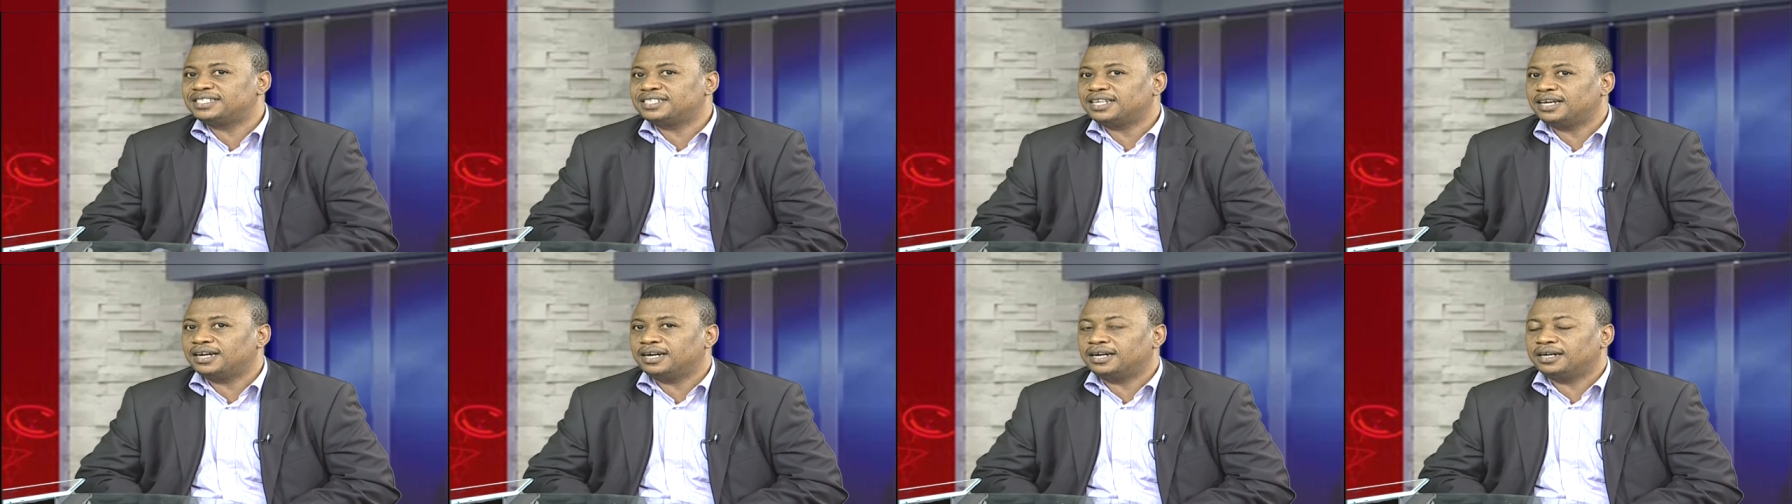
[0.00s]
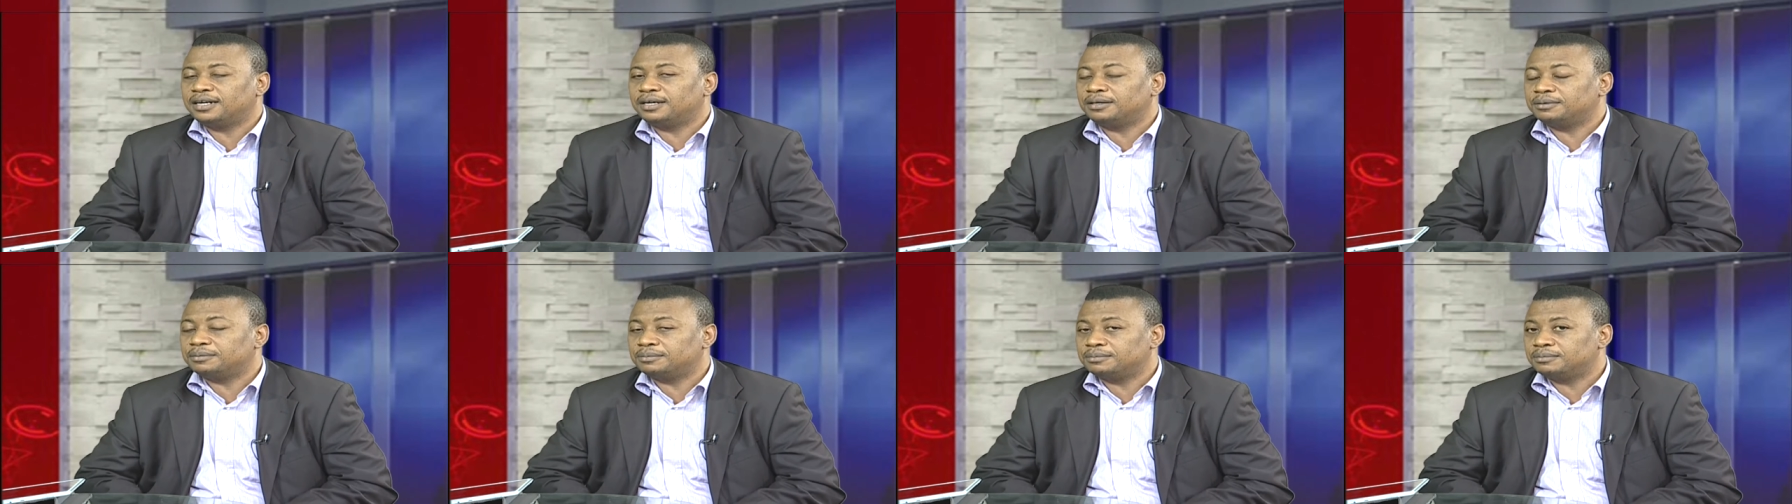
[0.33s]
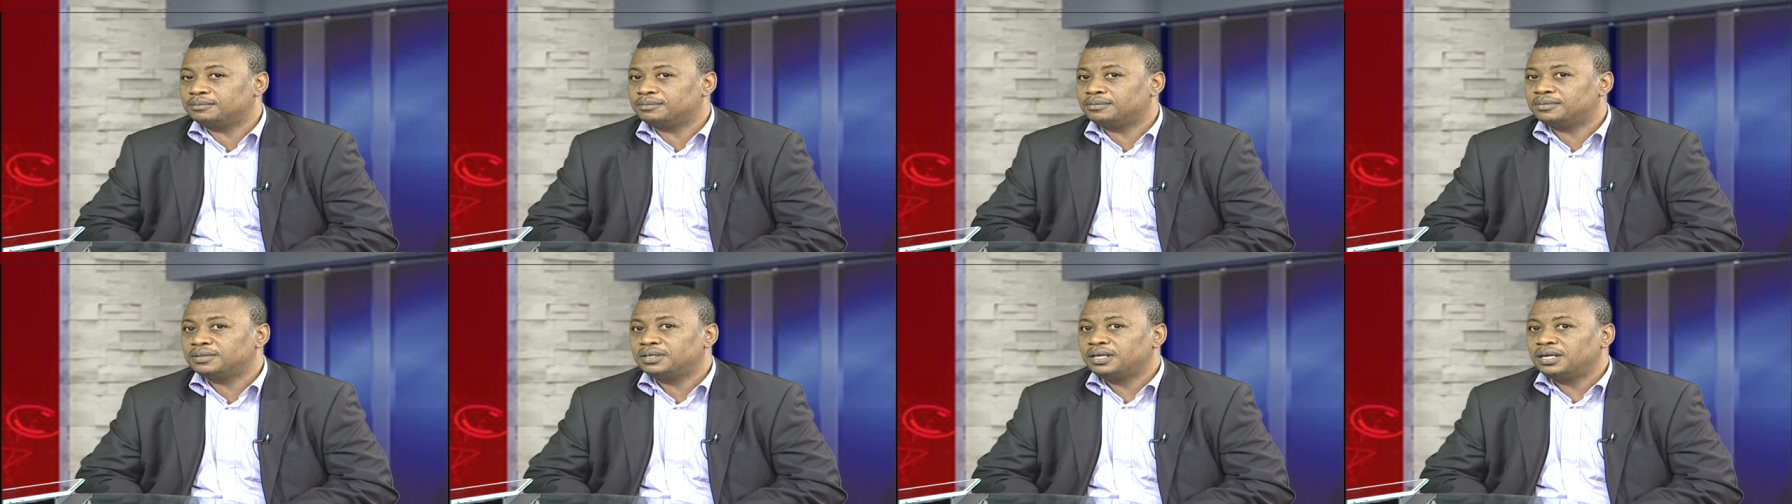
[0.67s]
um,
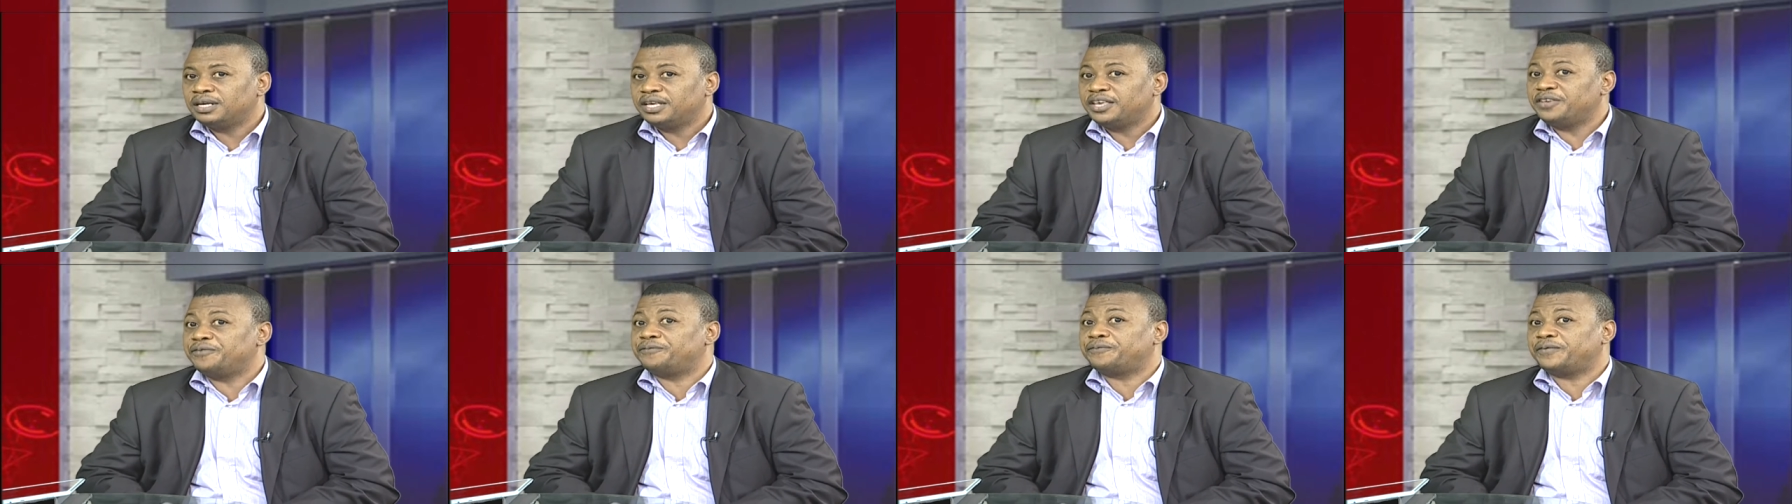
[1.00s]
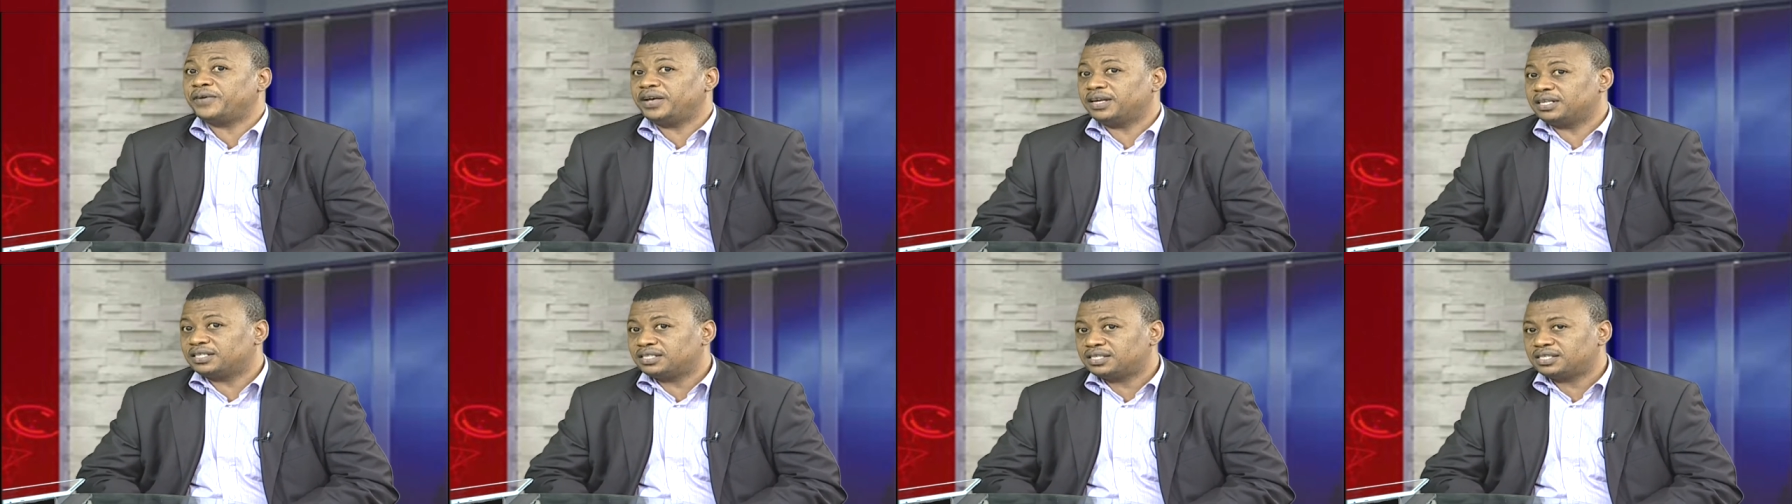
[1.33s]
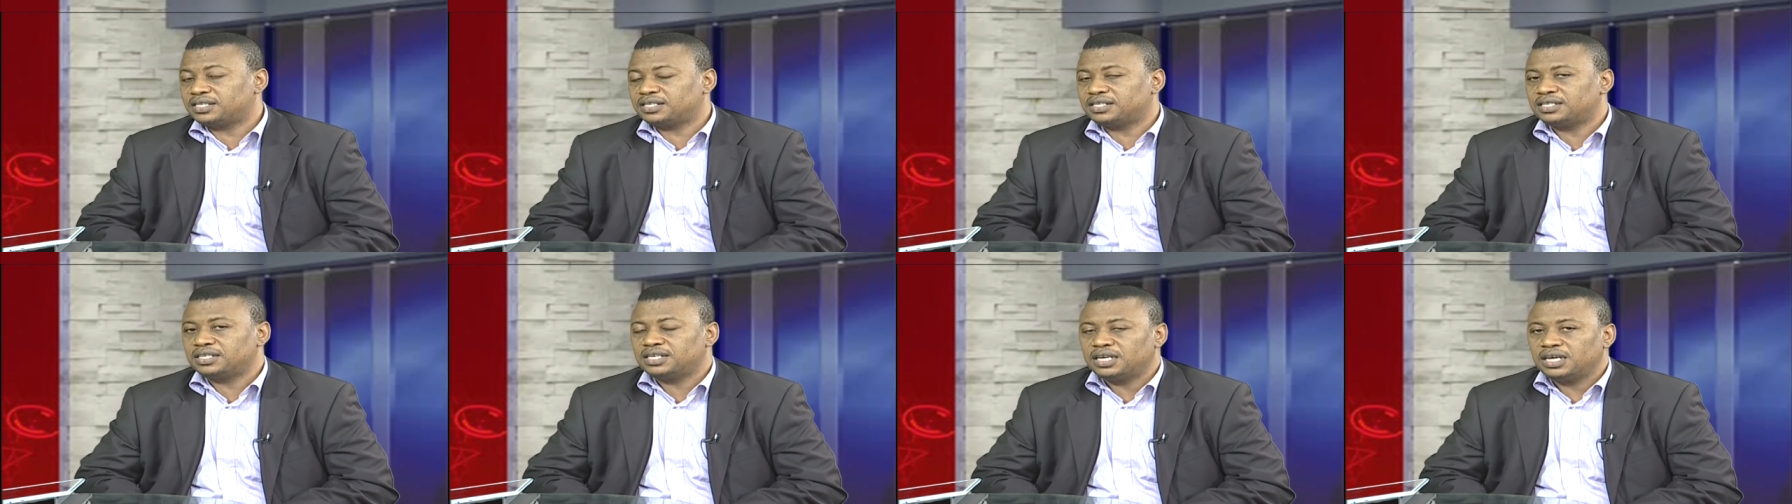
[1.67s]
effects.